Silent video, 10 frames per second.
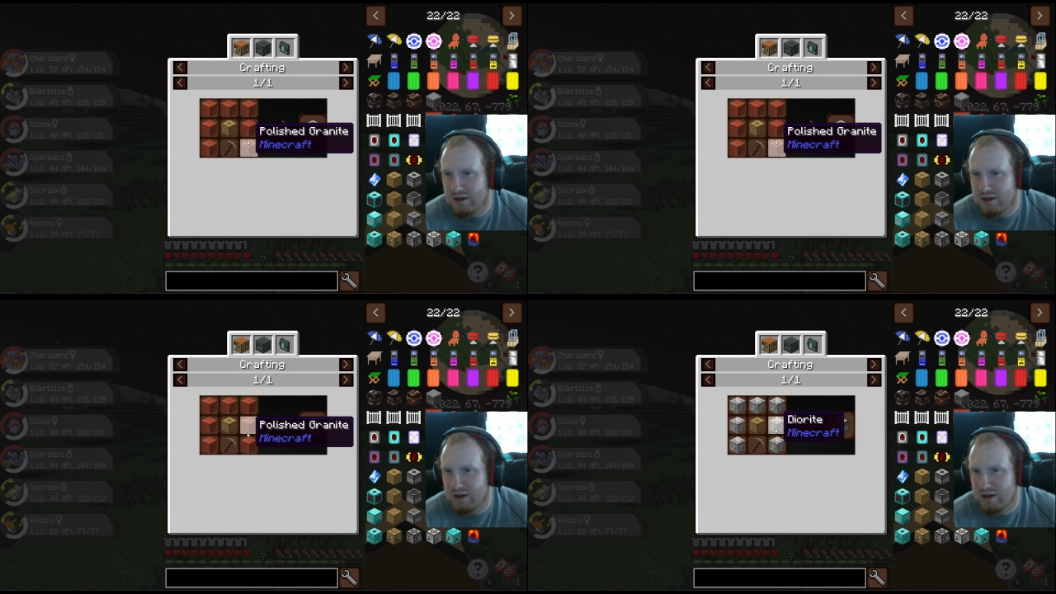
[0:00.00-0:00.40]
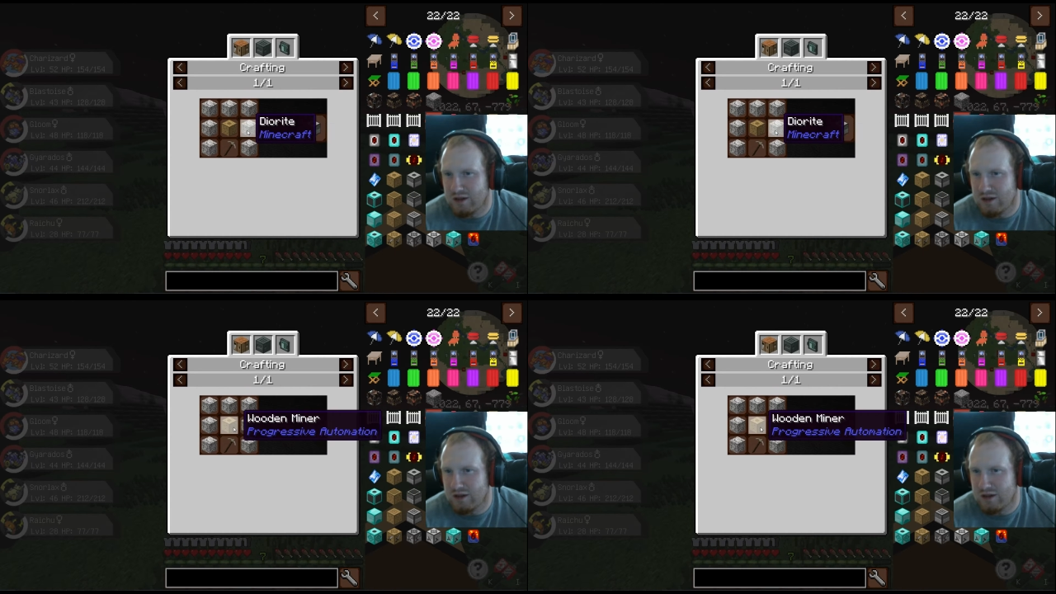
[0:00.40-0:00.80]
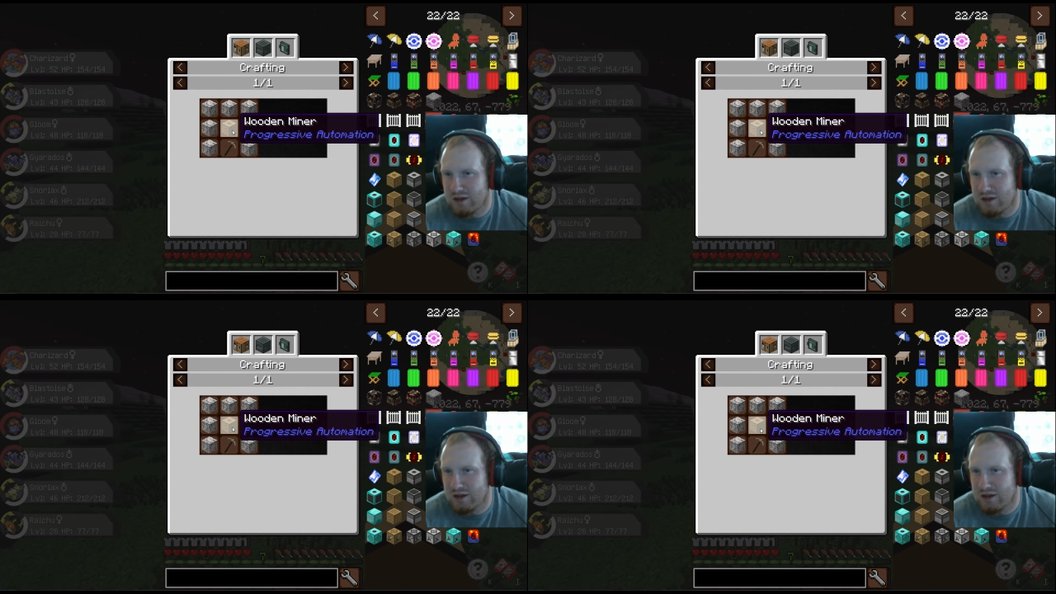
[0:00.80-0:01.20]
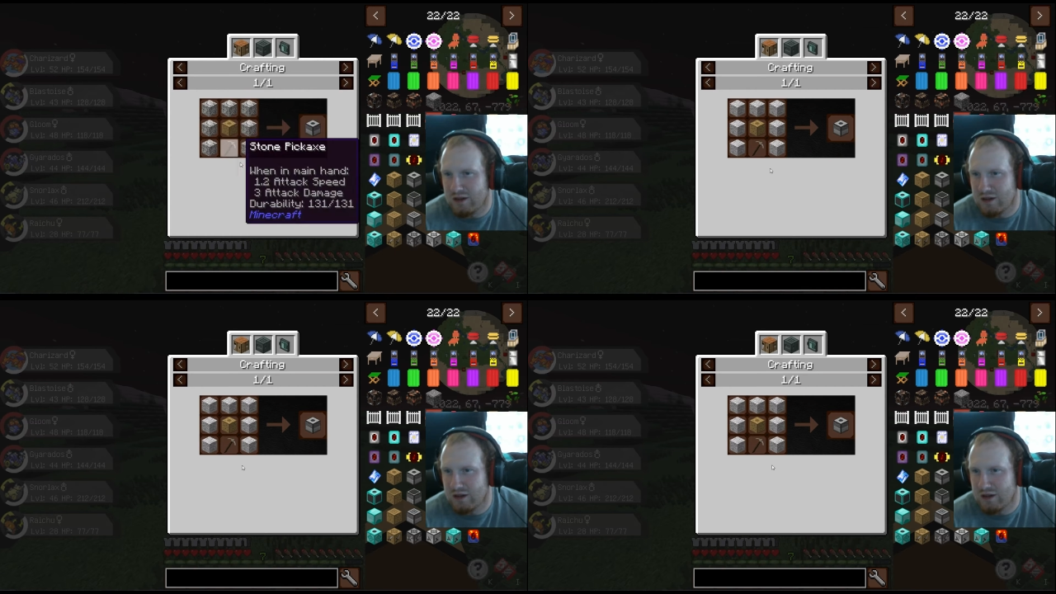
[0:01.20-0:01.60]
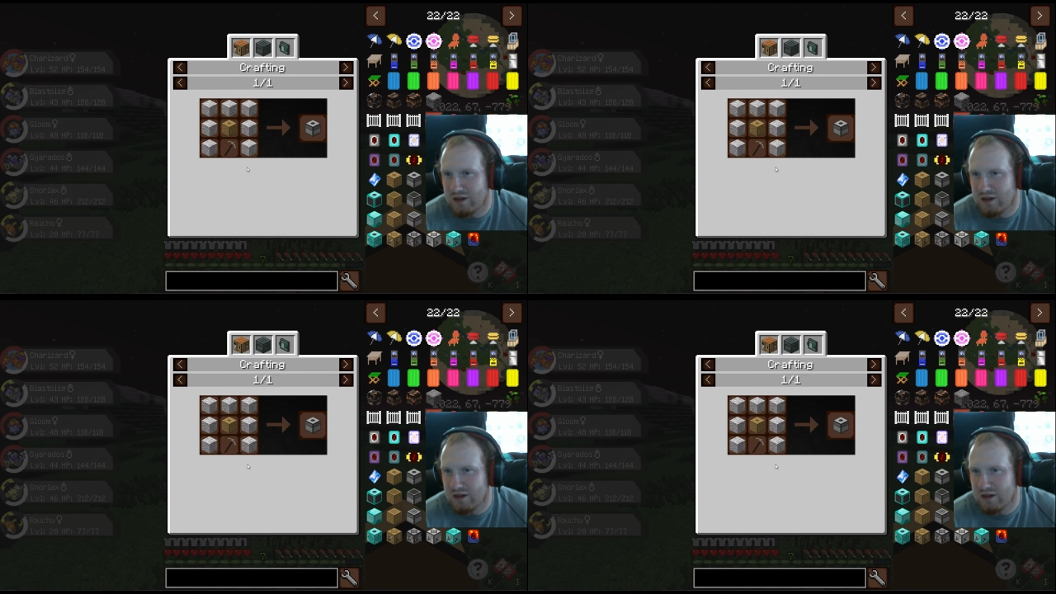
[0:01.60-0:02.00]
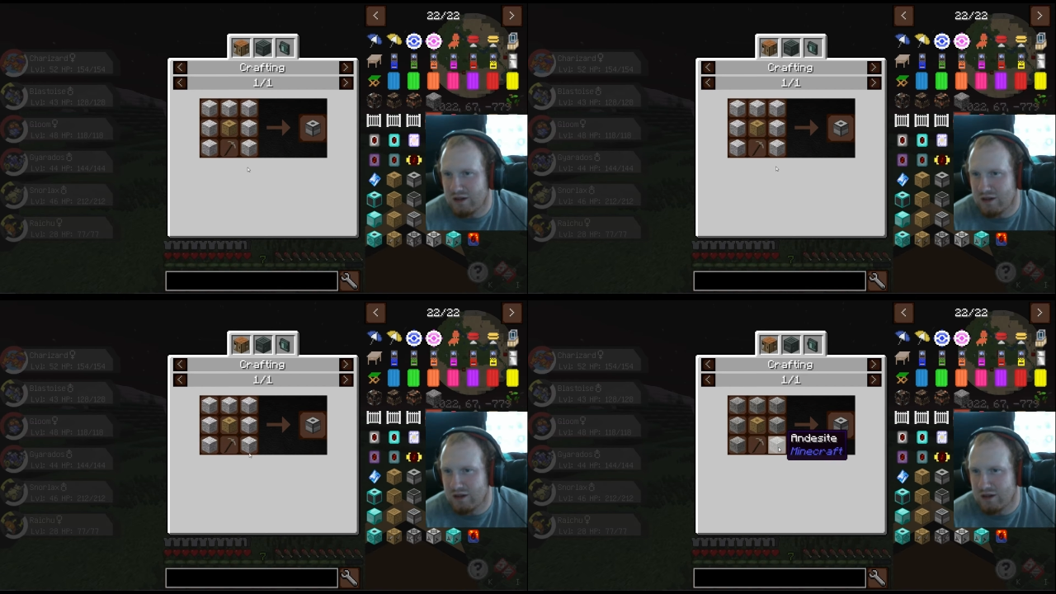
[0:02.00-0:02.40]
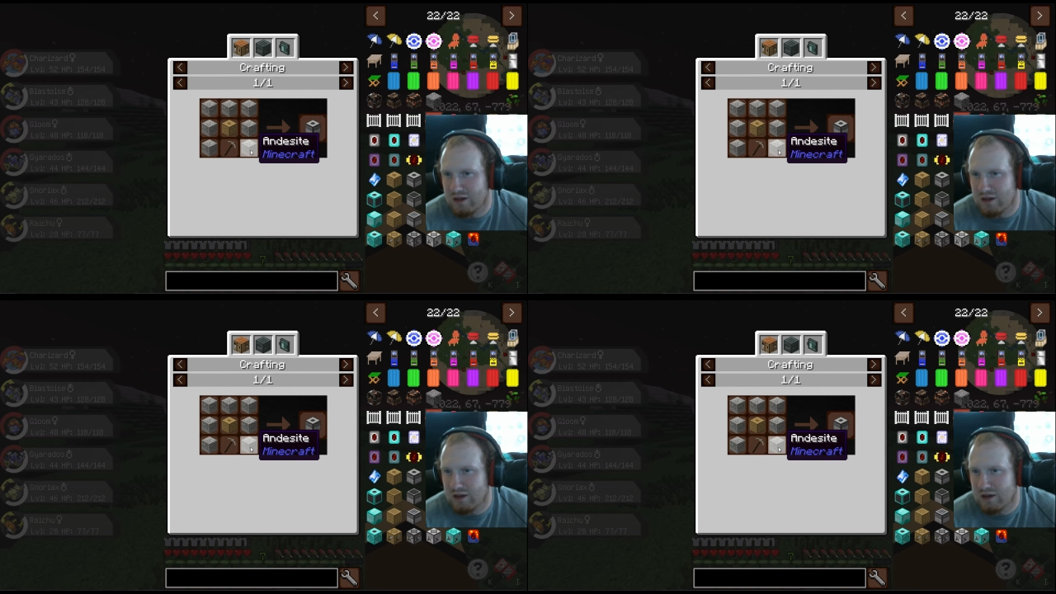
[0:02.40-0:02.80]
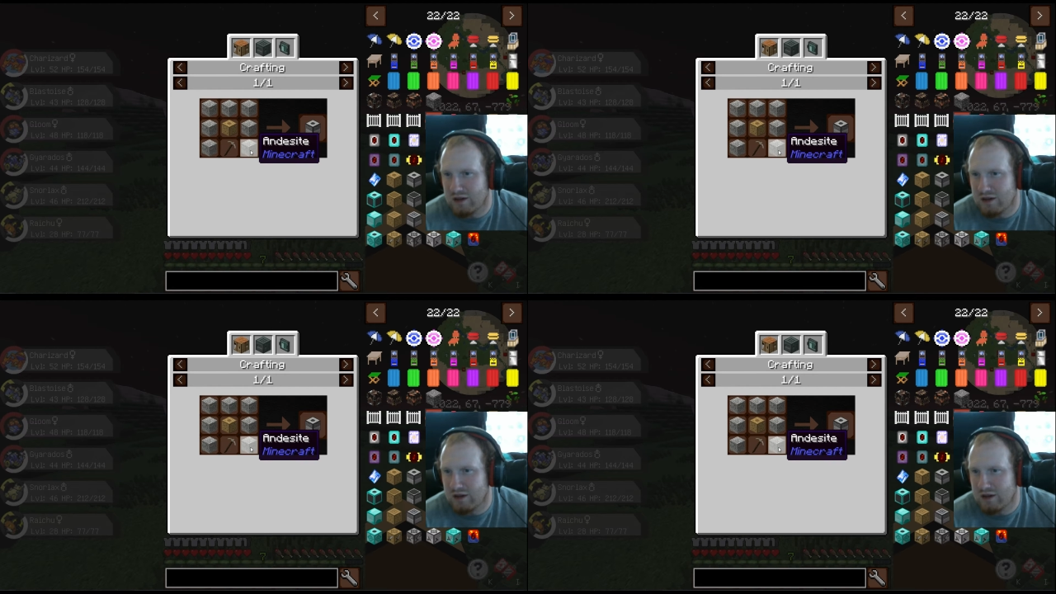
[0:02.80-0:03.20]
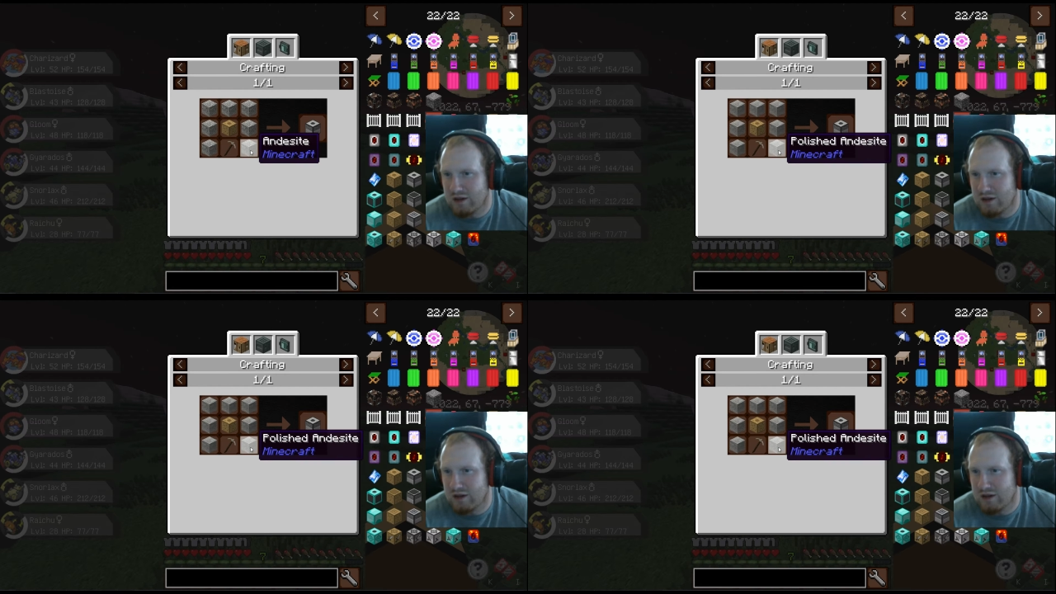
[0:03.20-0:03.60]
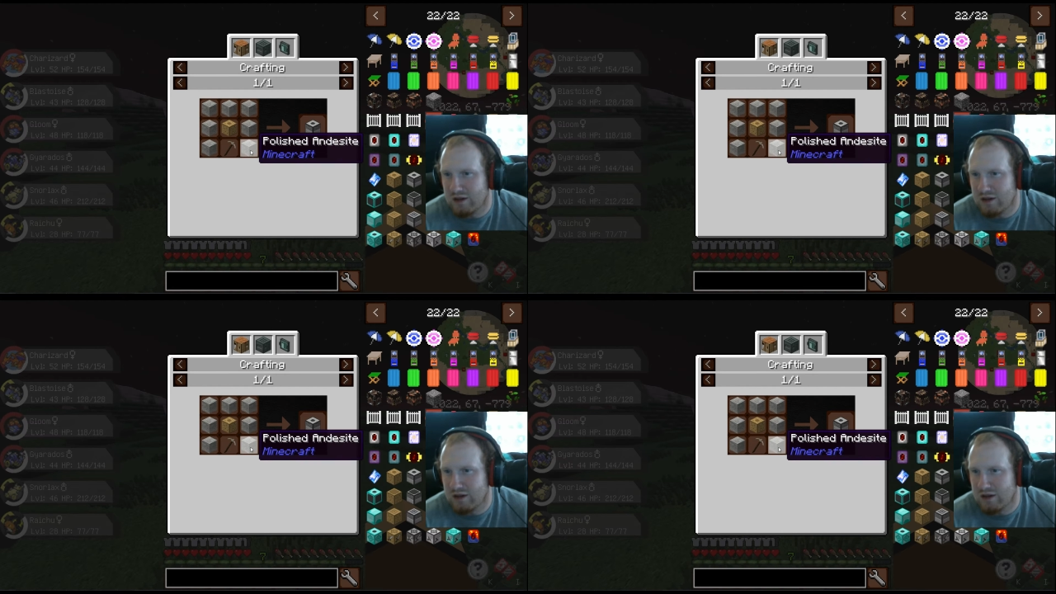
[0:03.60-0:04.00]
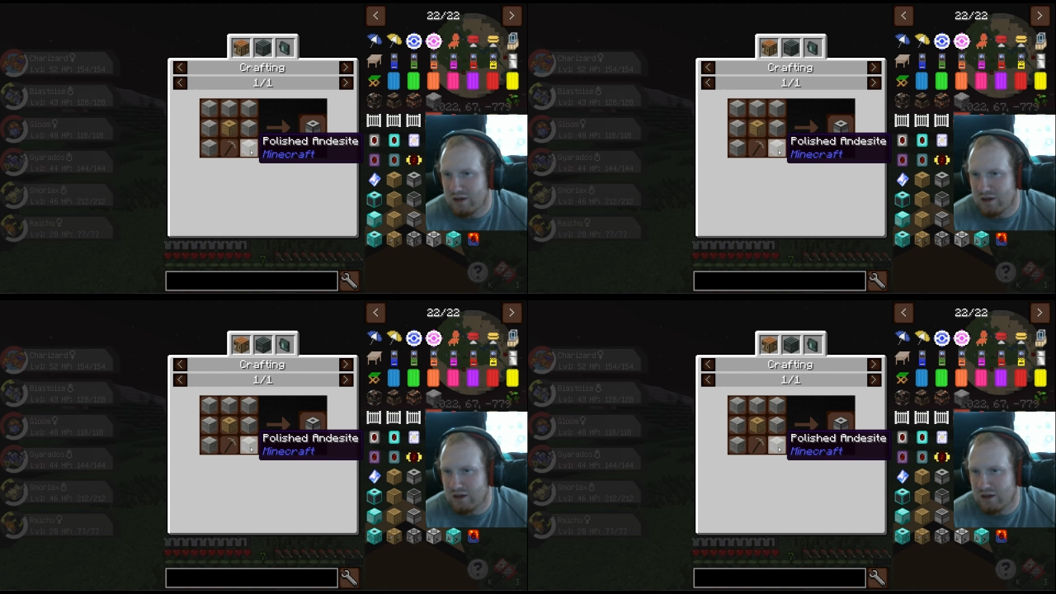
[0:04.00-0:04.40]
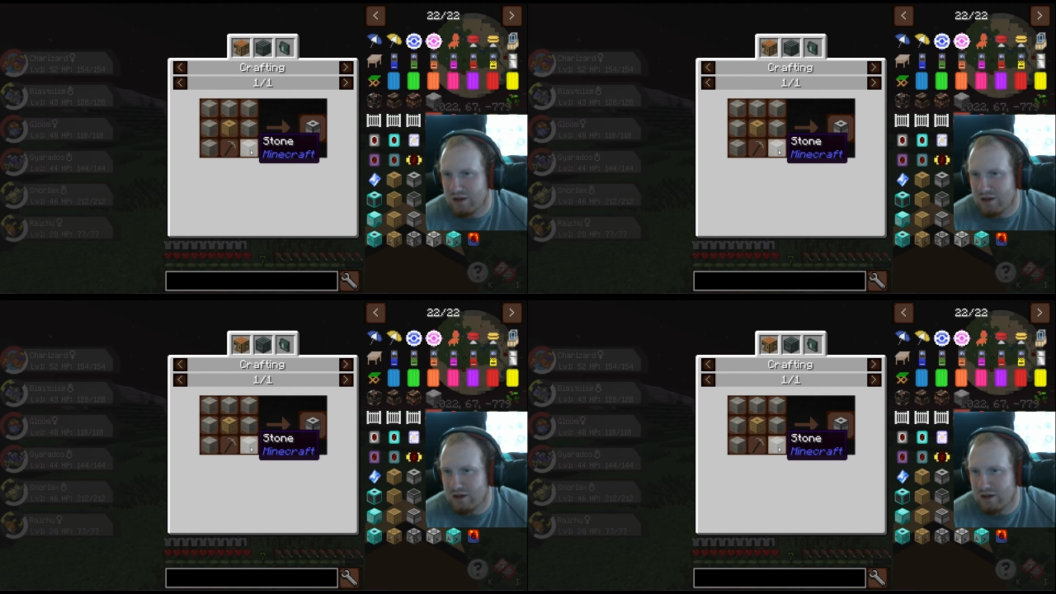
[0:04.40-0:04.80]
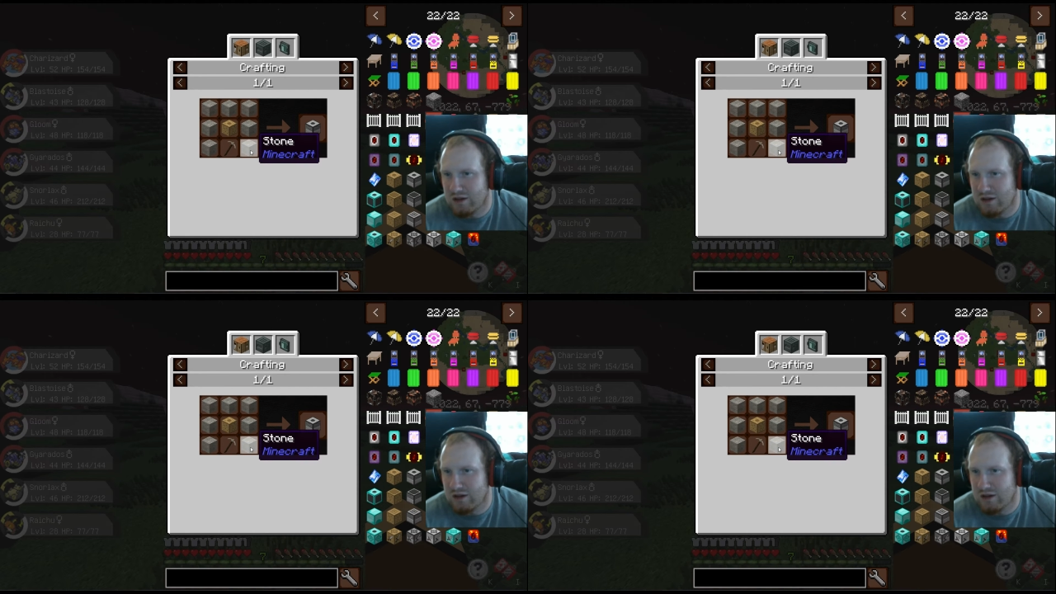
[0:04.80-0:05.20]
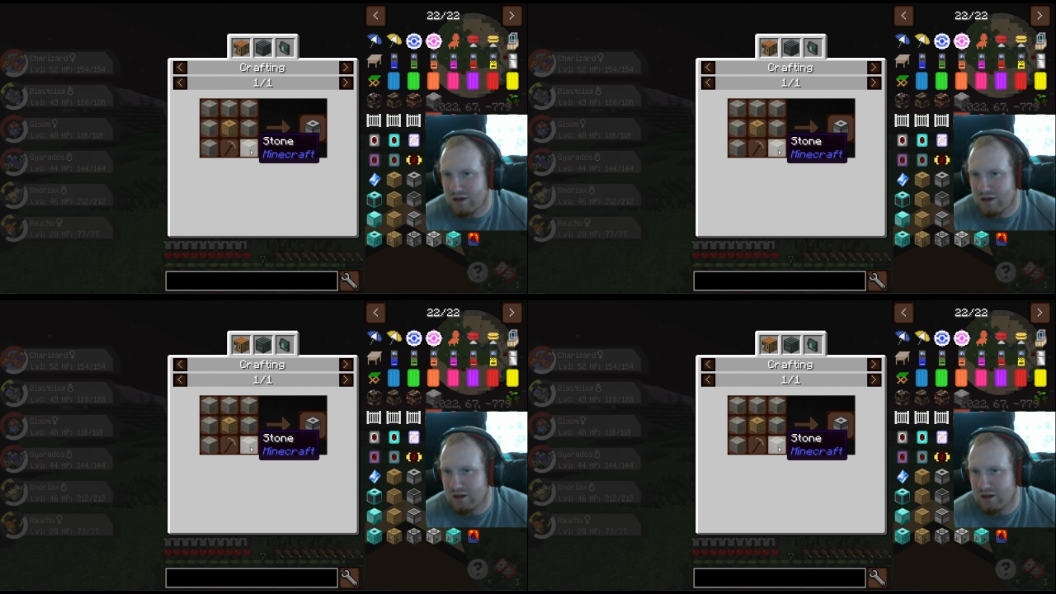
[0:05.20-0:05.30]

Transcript: (silence)